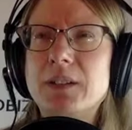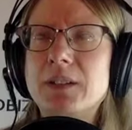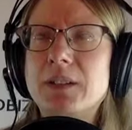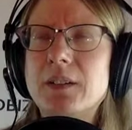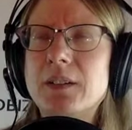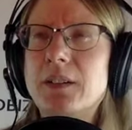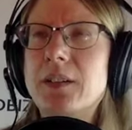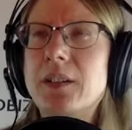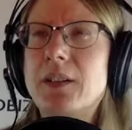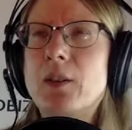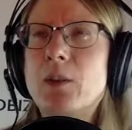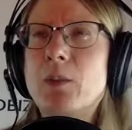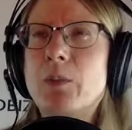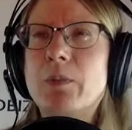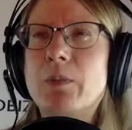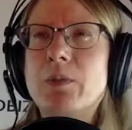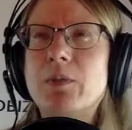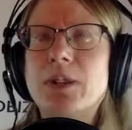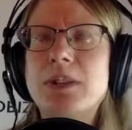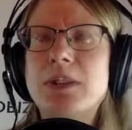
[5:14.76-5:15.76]
their
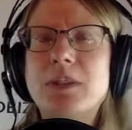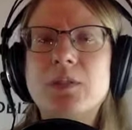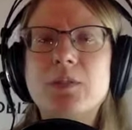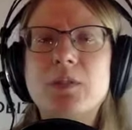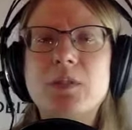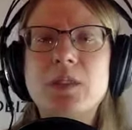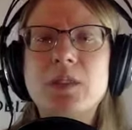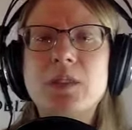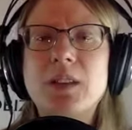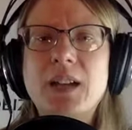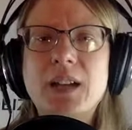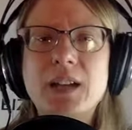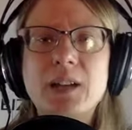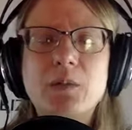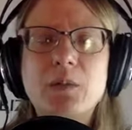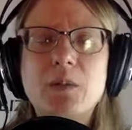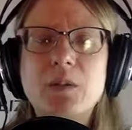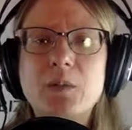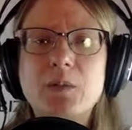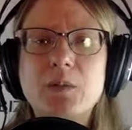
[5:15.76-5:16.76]
open rates were
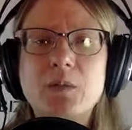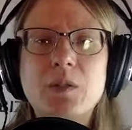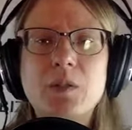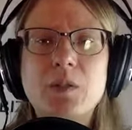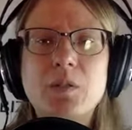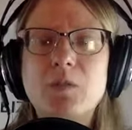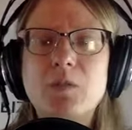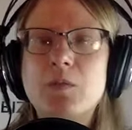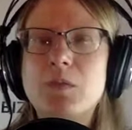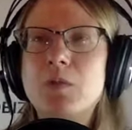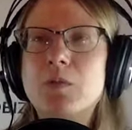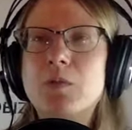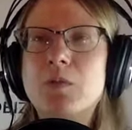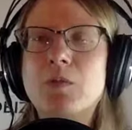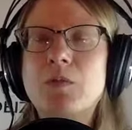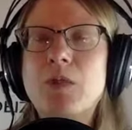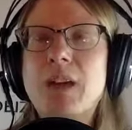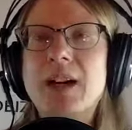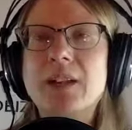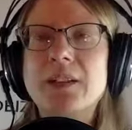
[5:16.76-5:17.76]
were
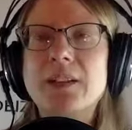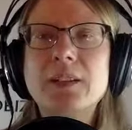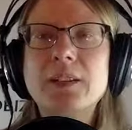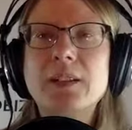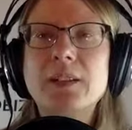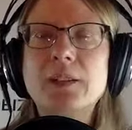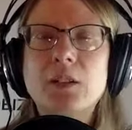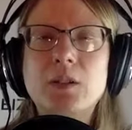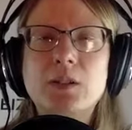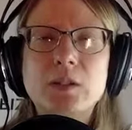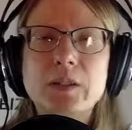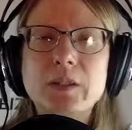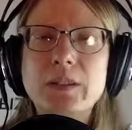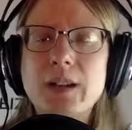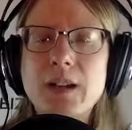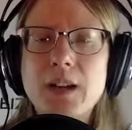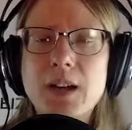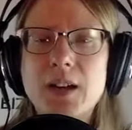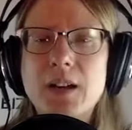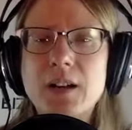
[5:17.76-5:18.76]
vastly lower
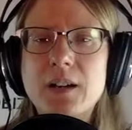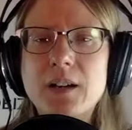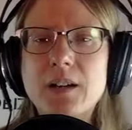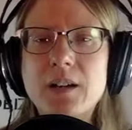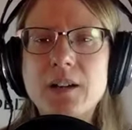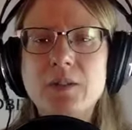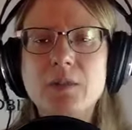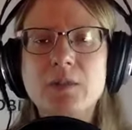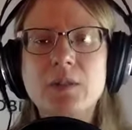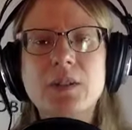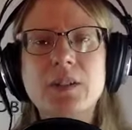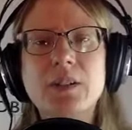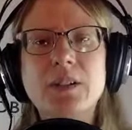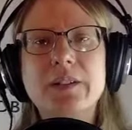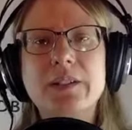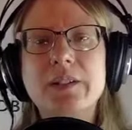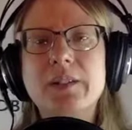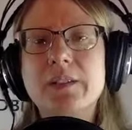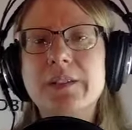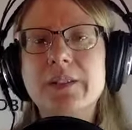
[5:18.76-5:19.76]
than ours,
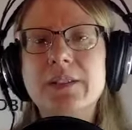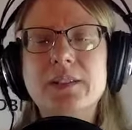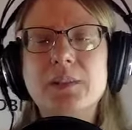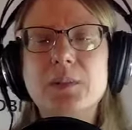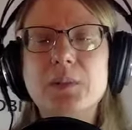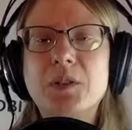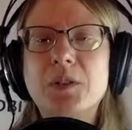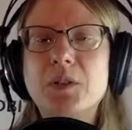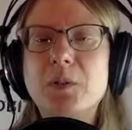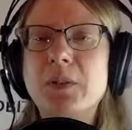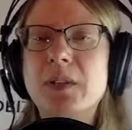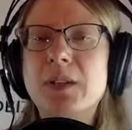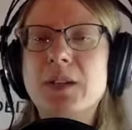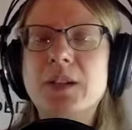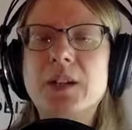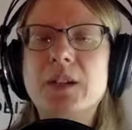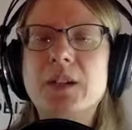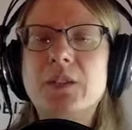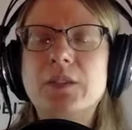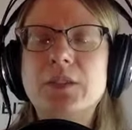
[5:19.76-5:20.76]
whereas like some European
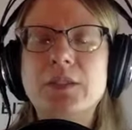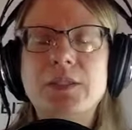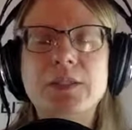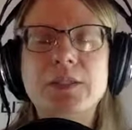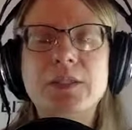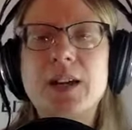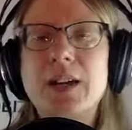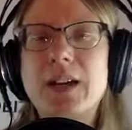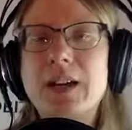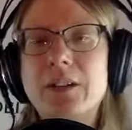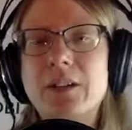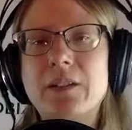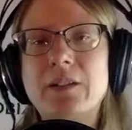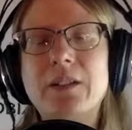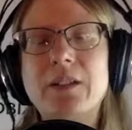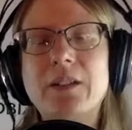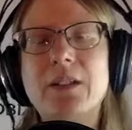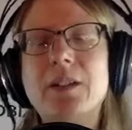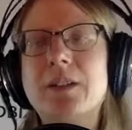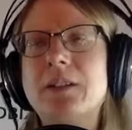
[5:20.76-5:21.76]
countries is higher
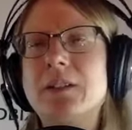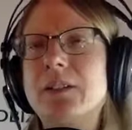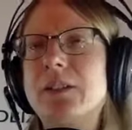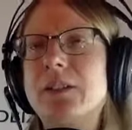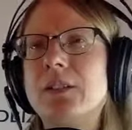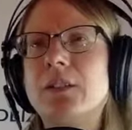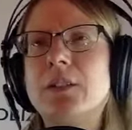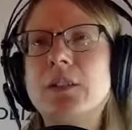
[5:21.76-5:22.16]
than ours. So